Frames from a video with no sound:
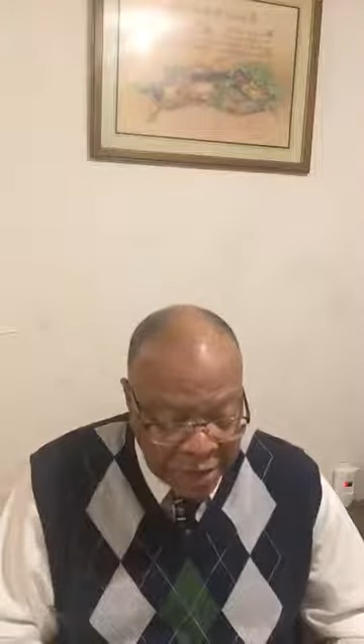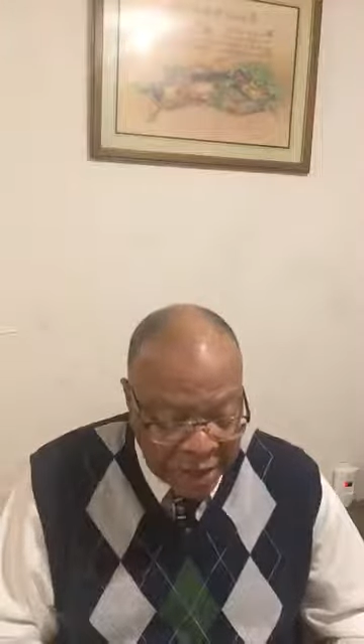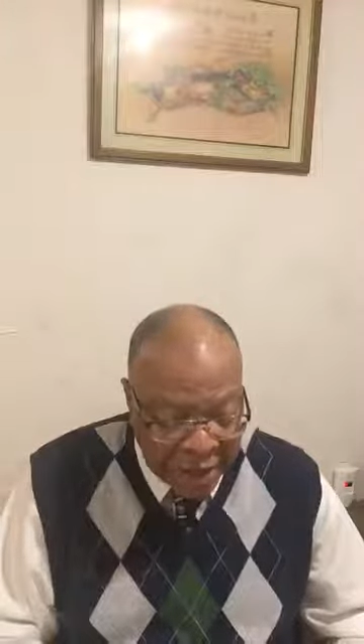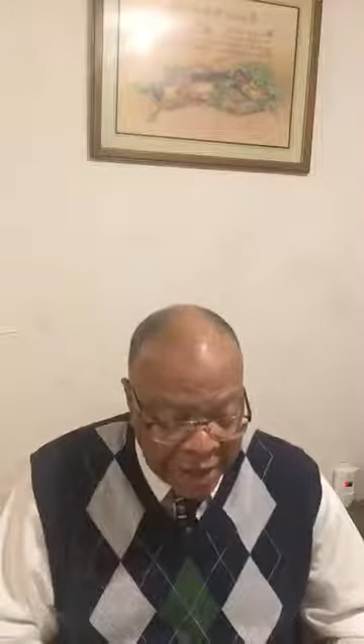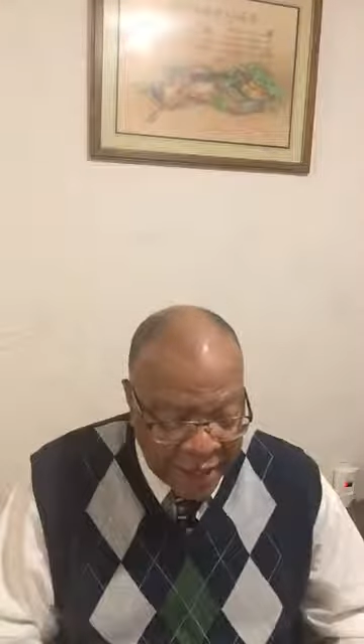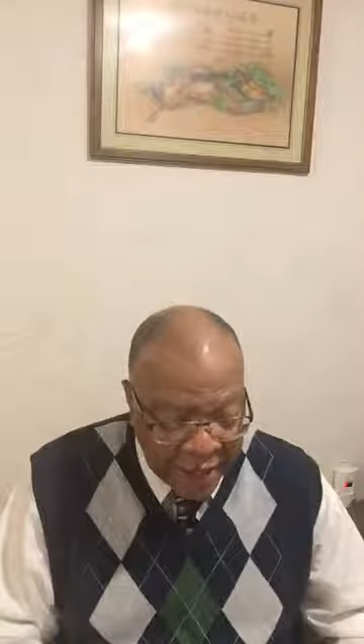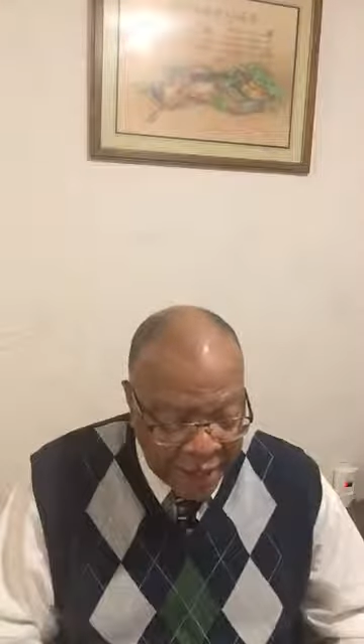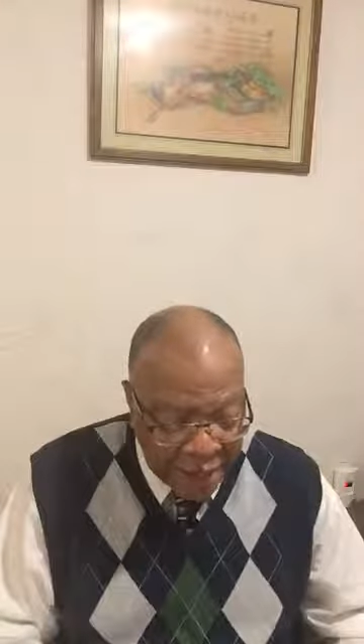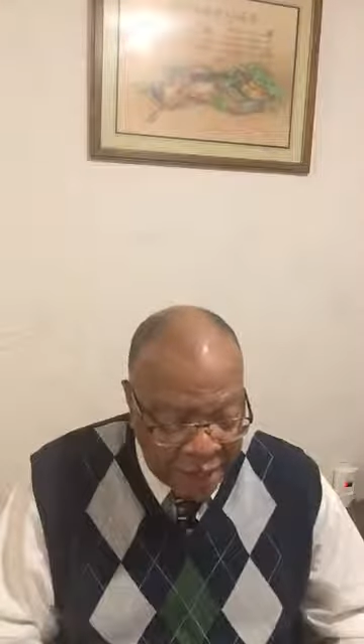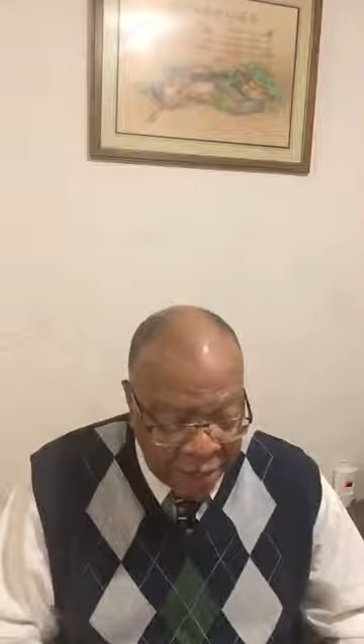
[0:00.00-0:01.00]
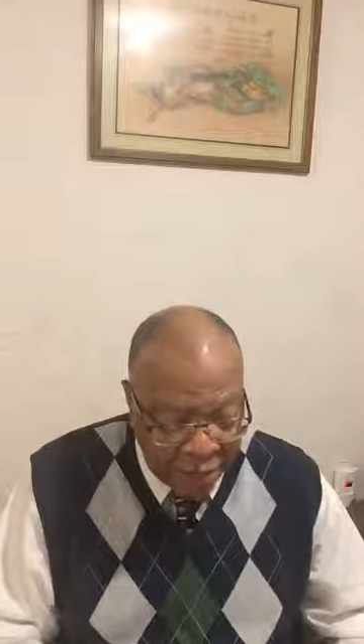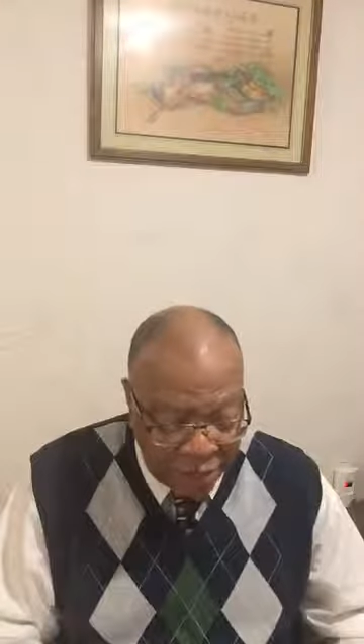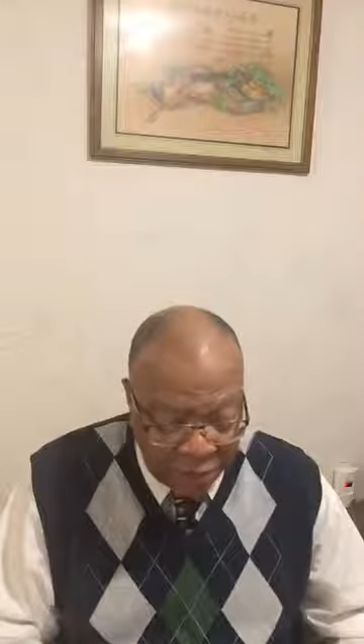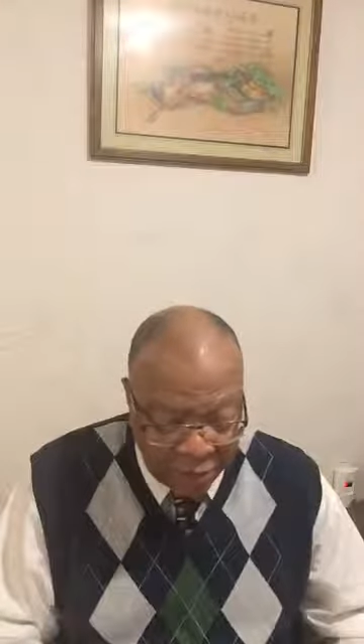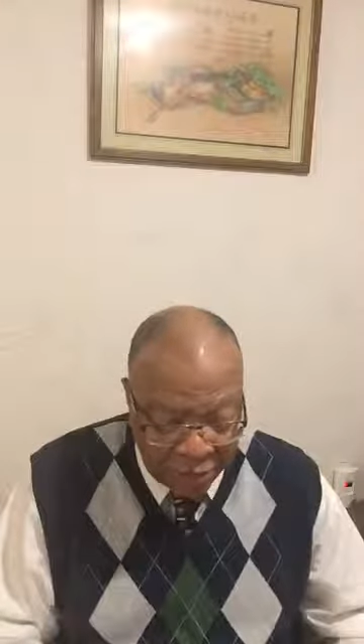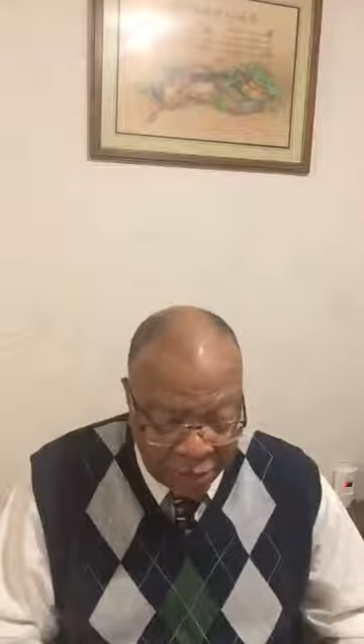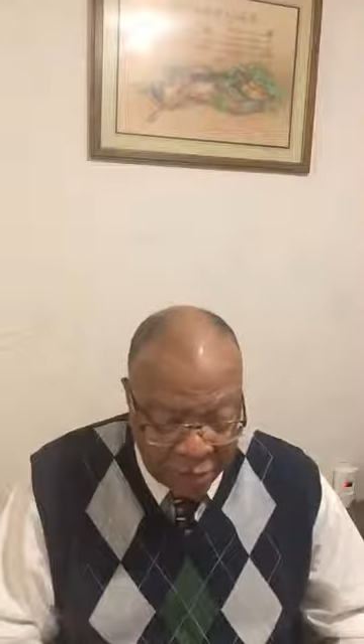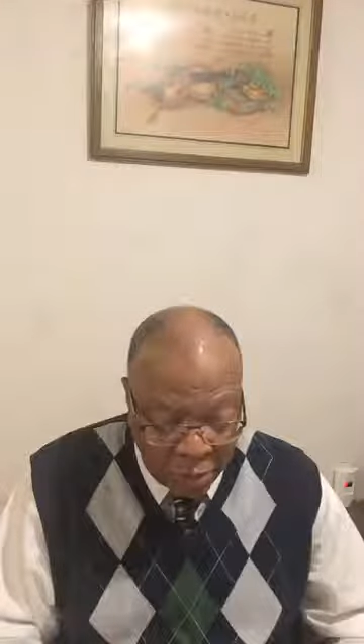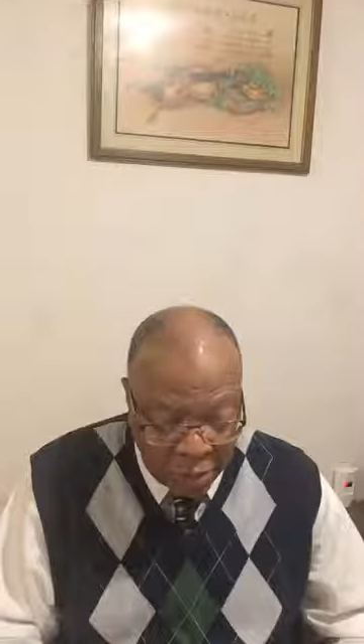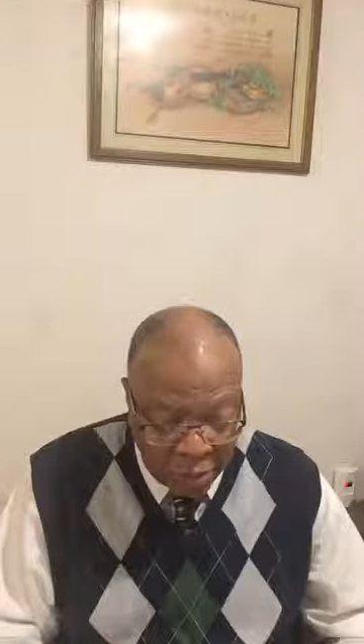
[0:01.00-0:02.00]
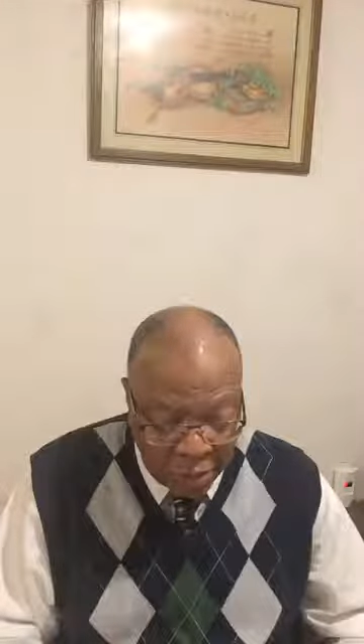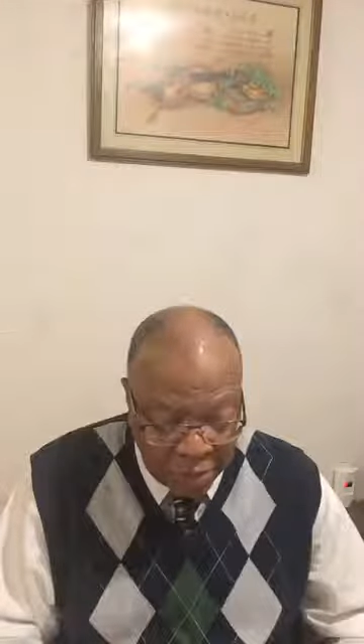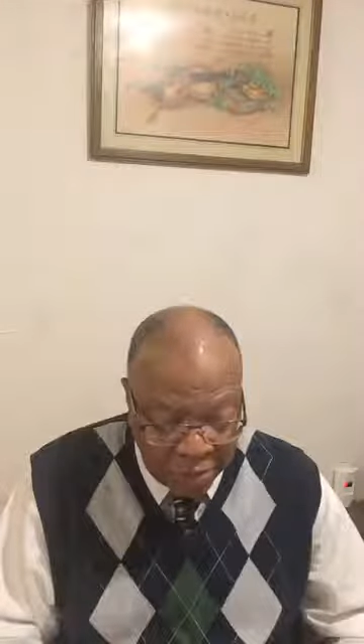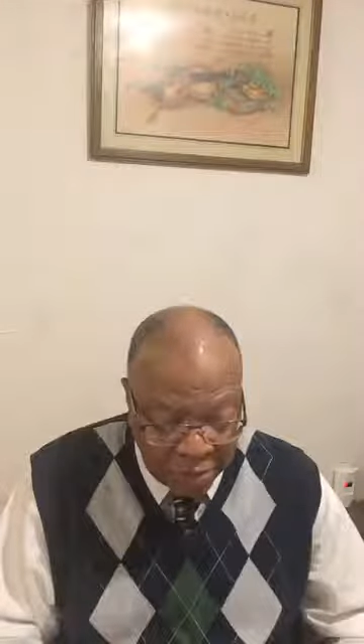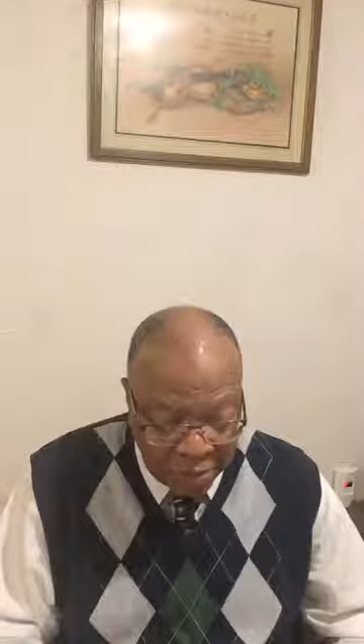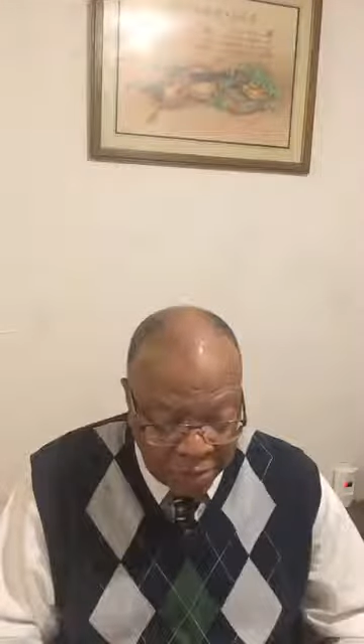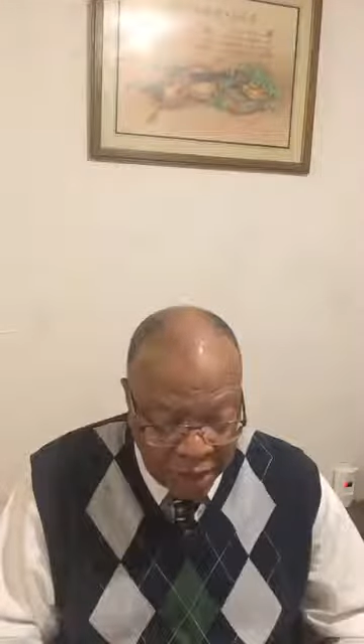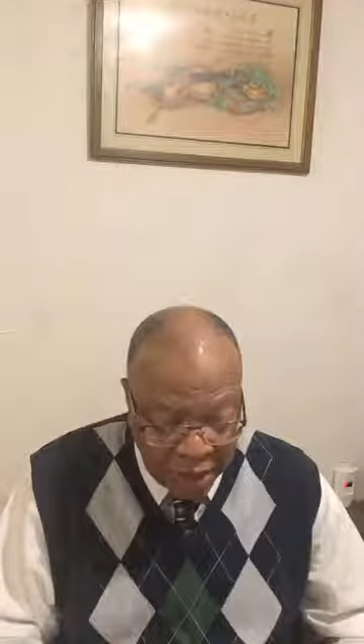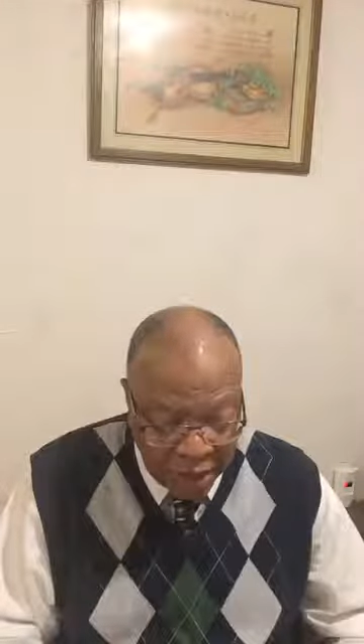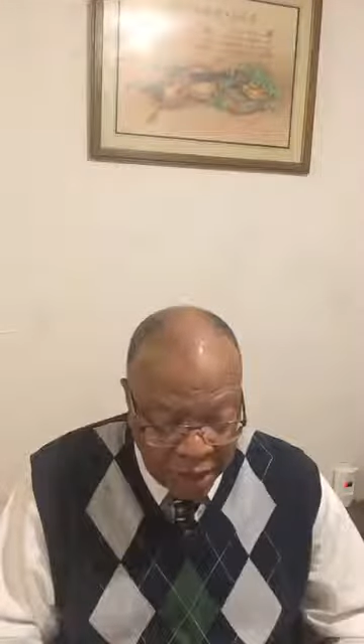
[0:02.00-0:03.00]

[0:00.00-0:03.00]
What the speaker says: and I gave them to him for the fear wherewith he feared me